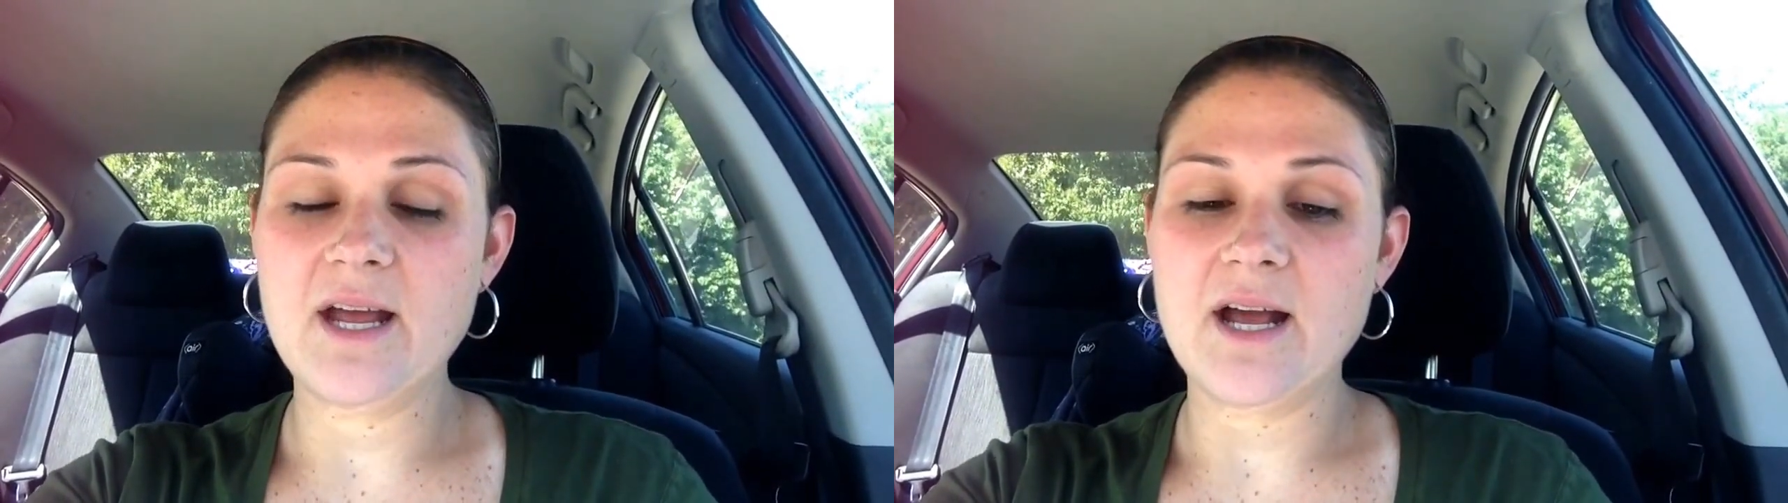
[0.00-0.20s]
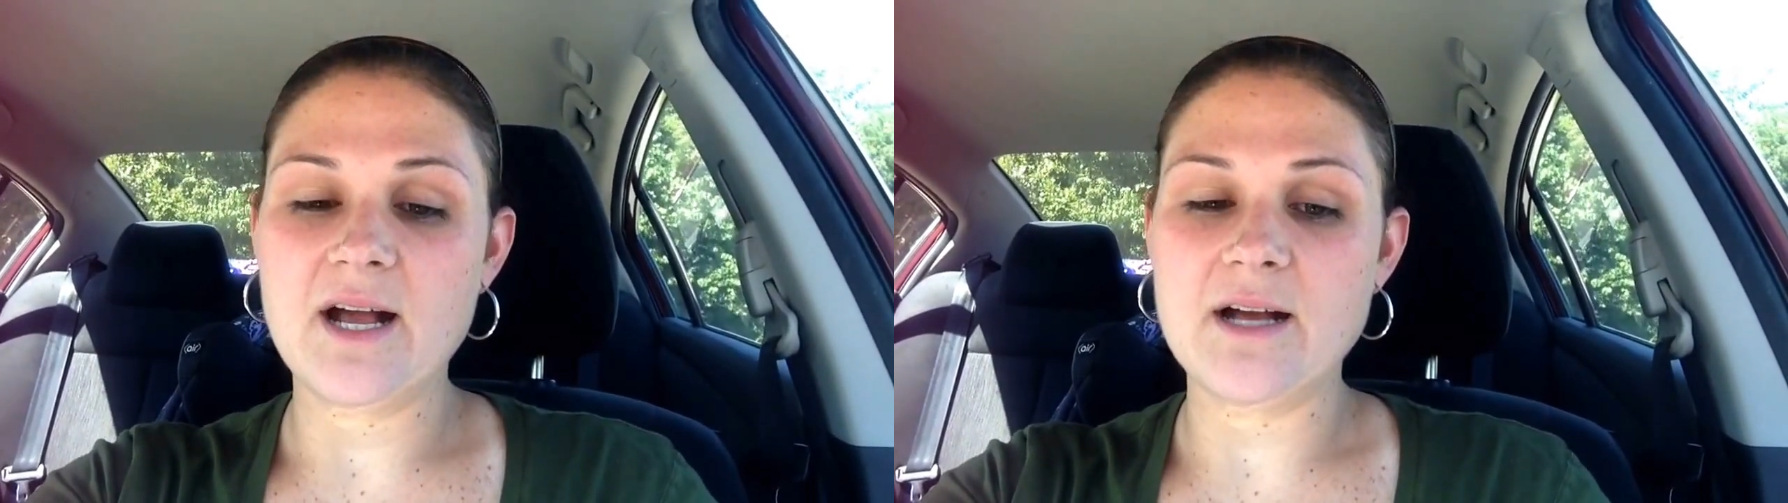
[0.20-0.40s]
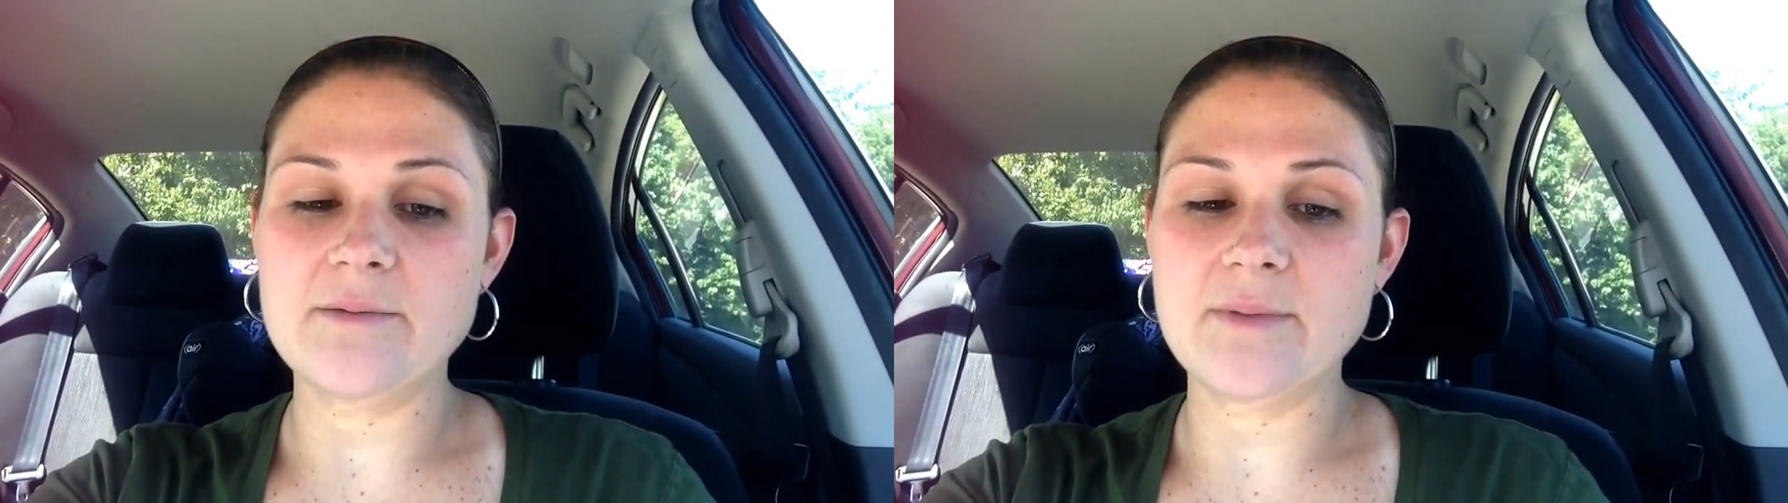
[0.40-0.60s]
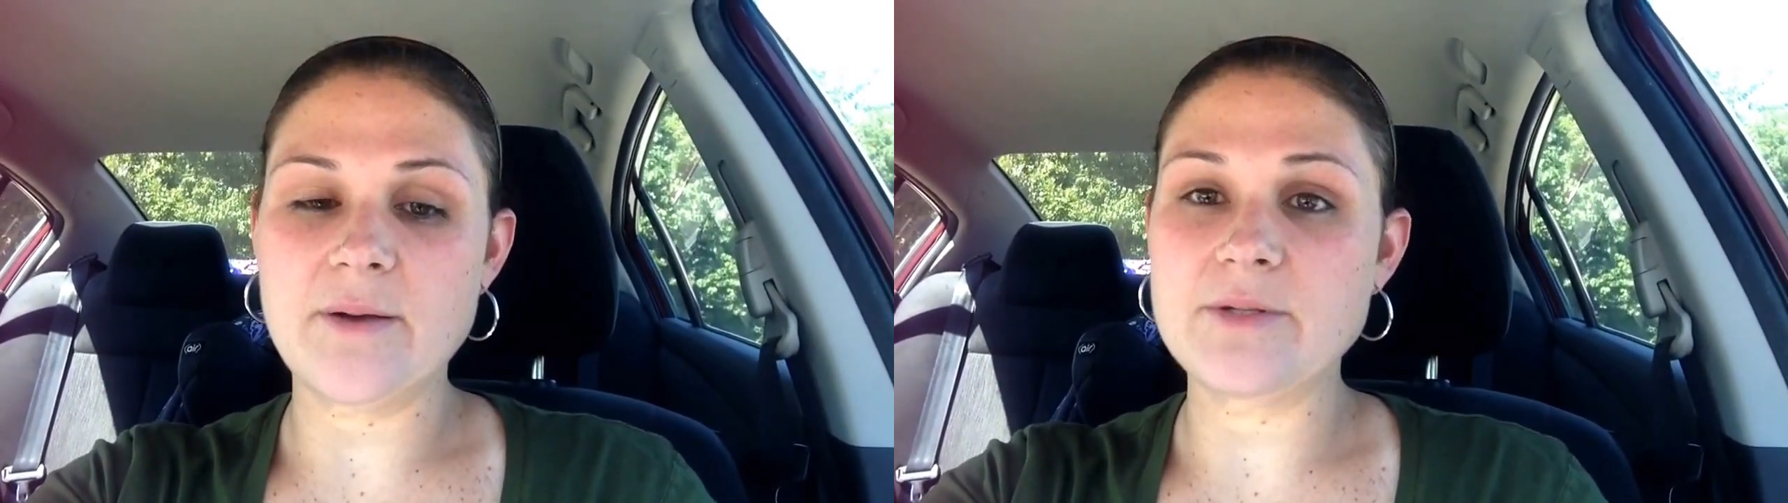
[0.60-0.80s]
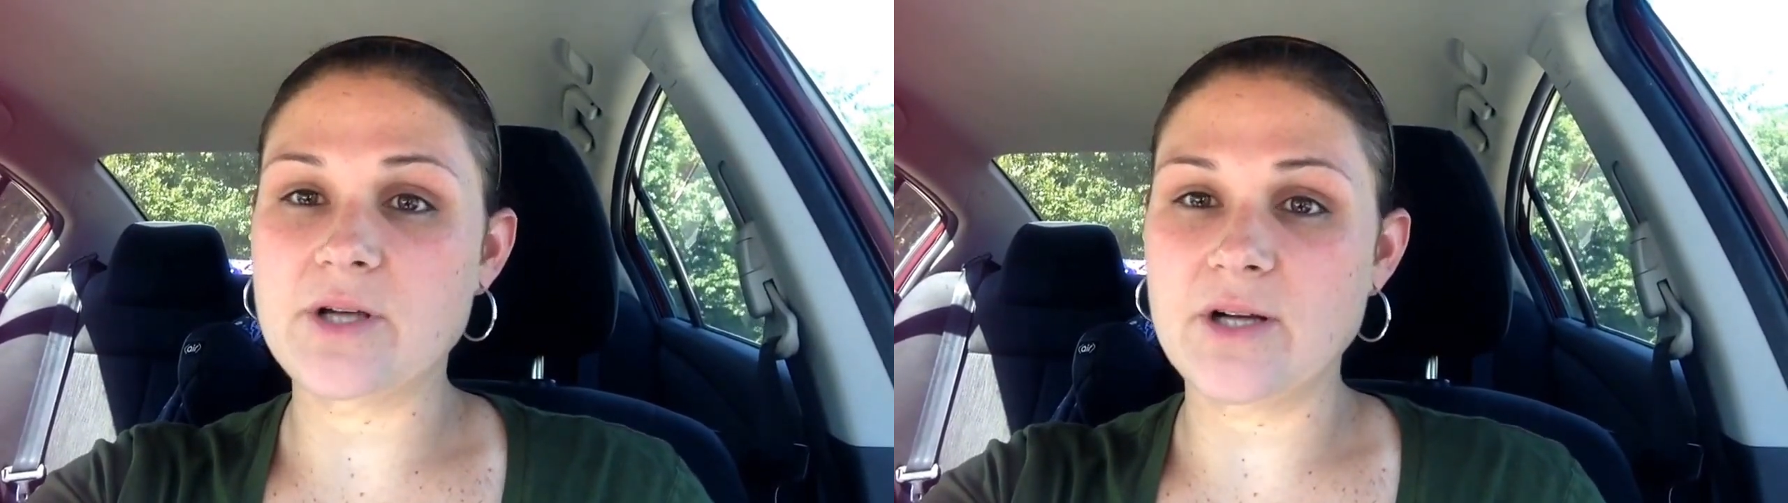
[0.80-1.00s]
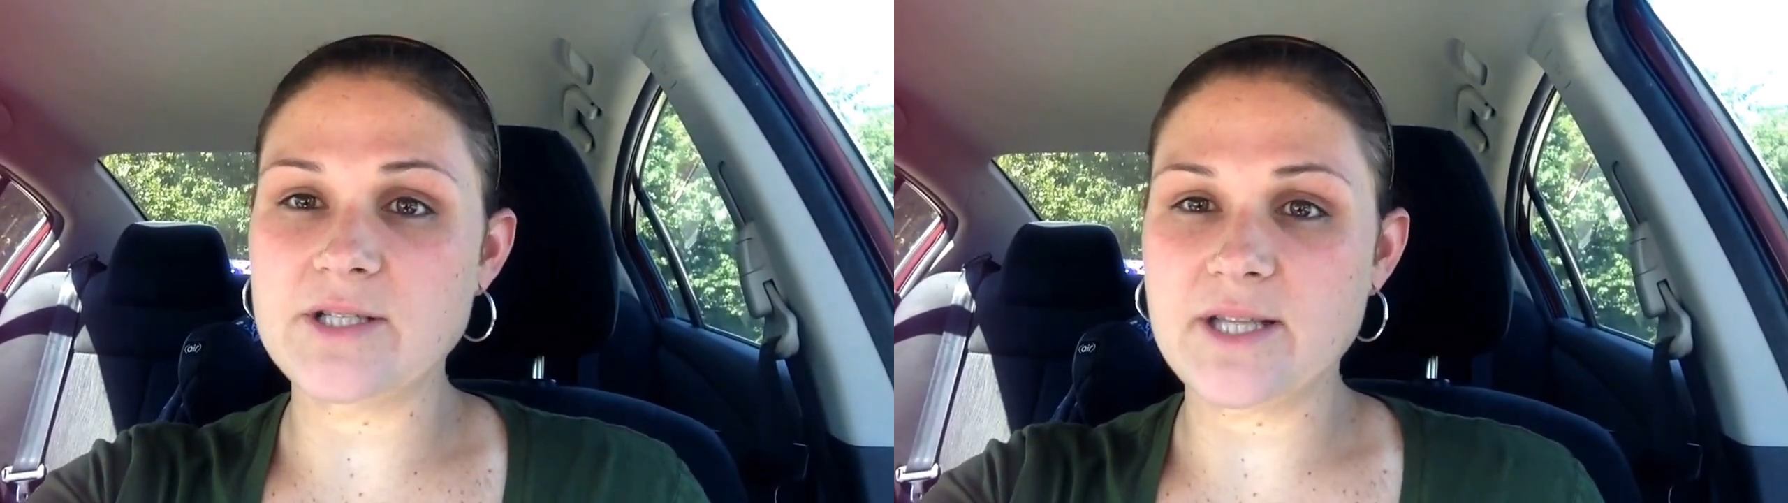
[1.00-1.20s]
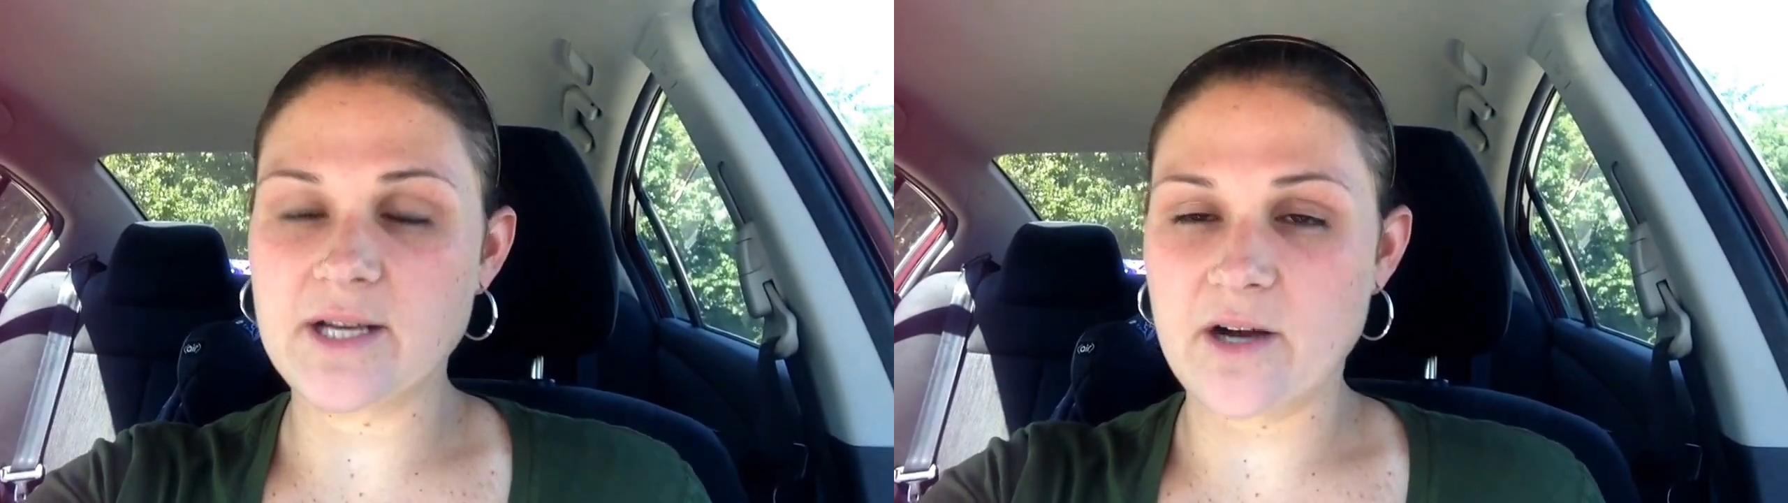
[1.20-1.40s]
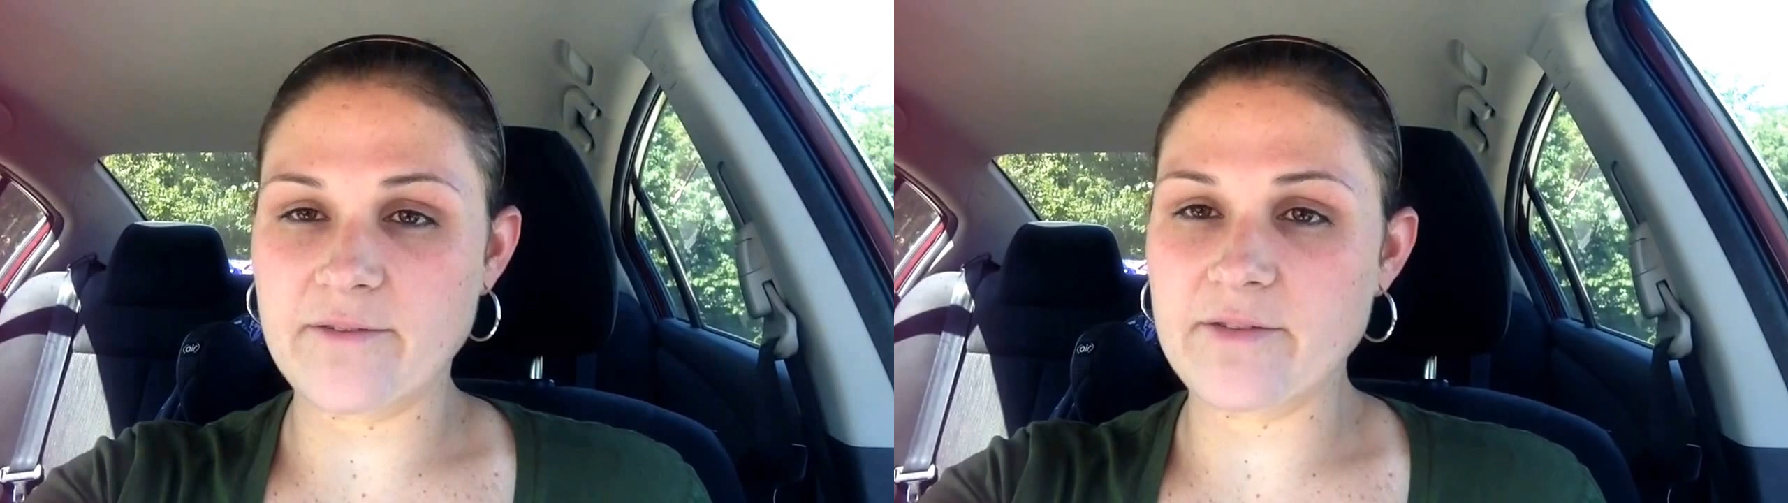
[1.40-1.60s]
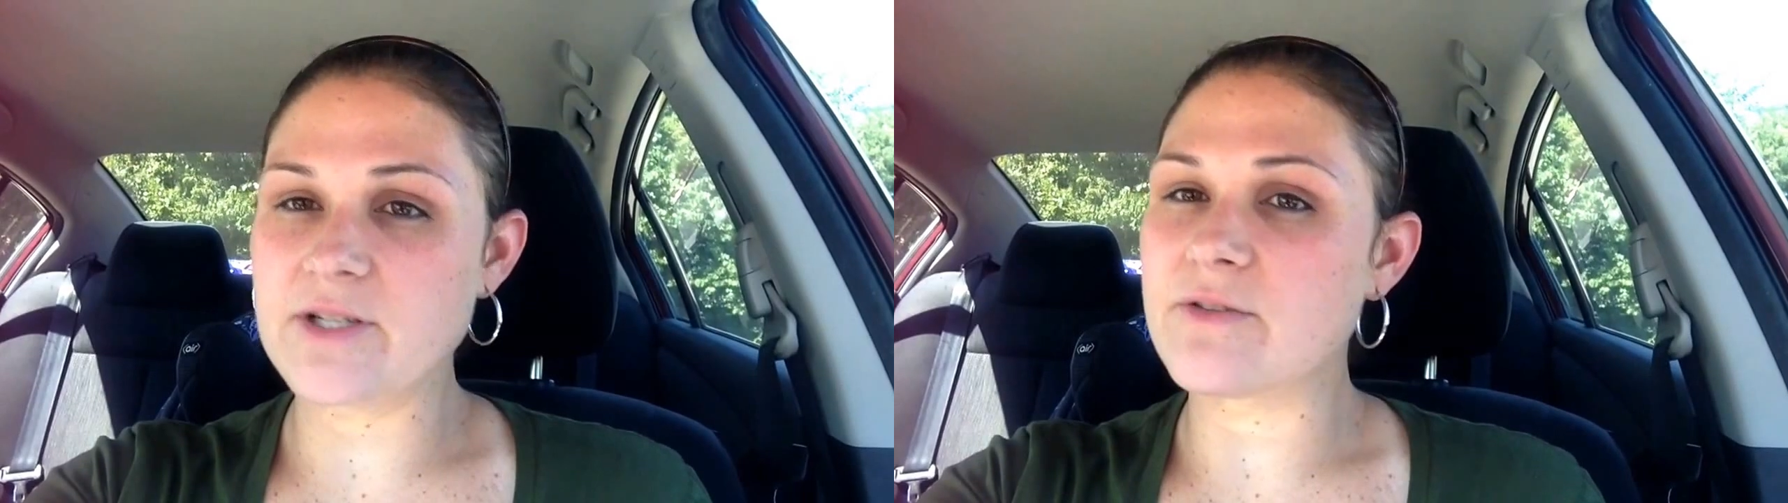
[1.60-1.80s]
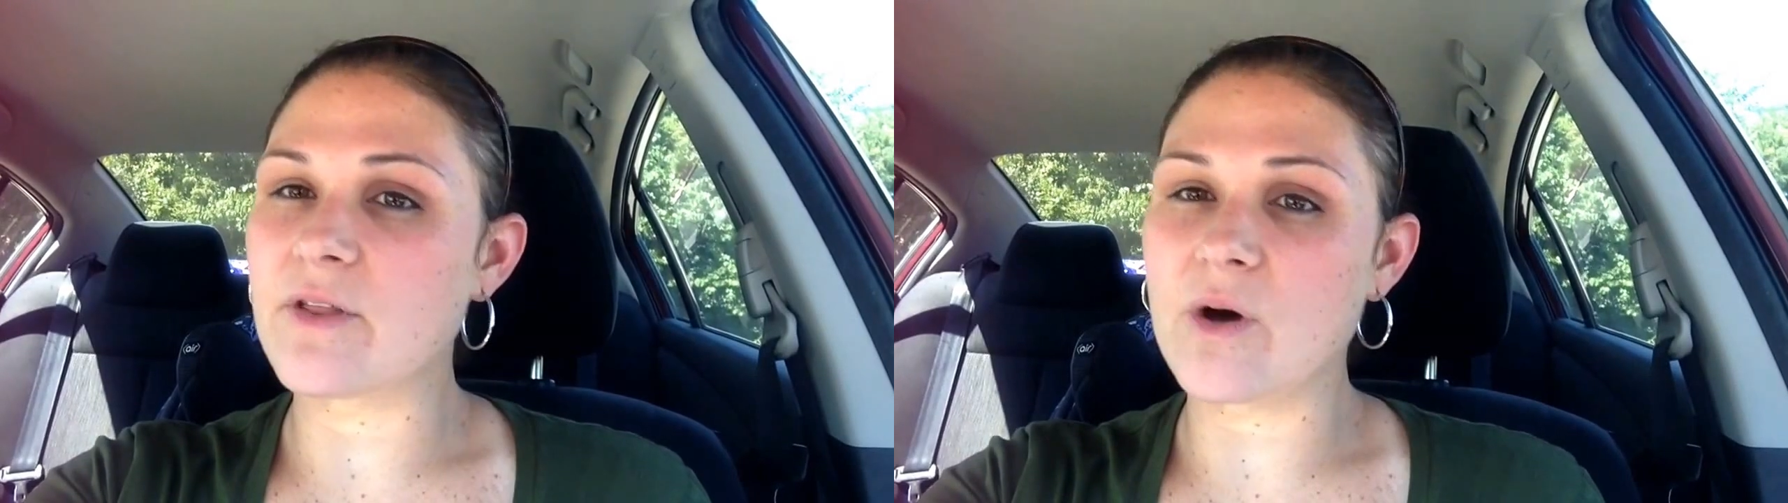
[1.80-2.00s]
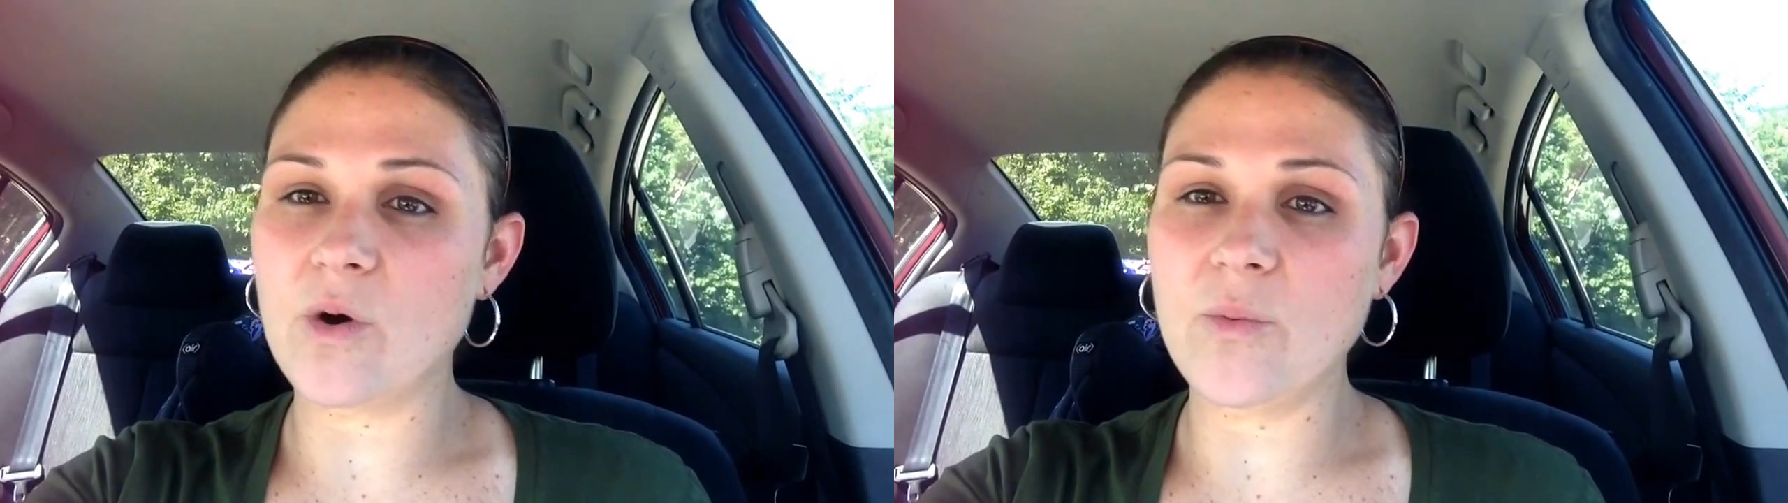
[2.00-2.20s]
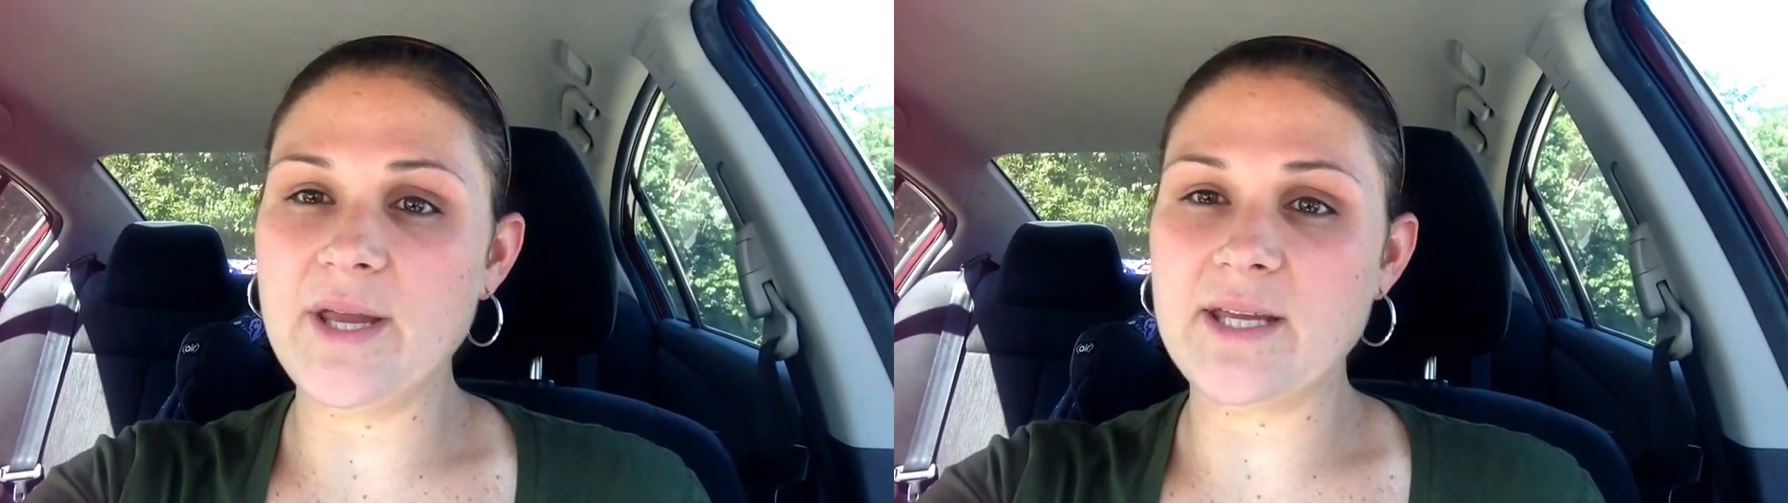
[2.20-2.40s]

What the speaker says: I was gone to that conference for the whole week,